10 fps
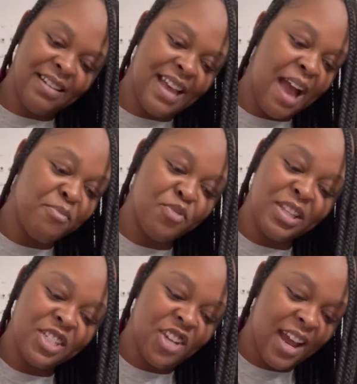I'm
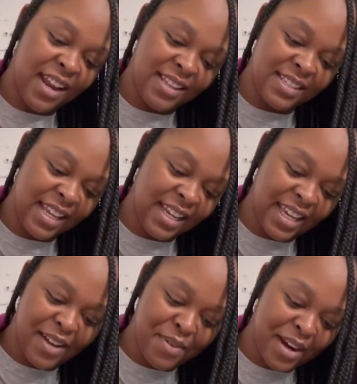really trying not to say
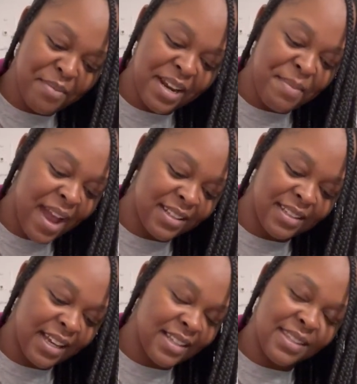the N word, but I'm acting
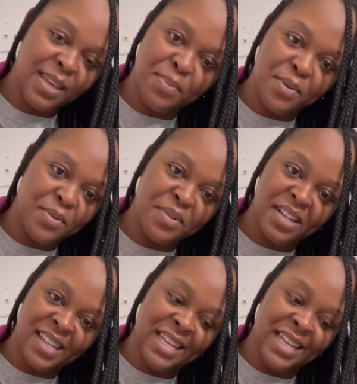like a typical one.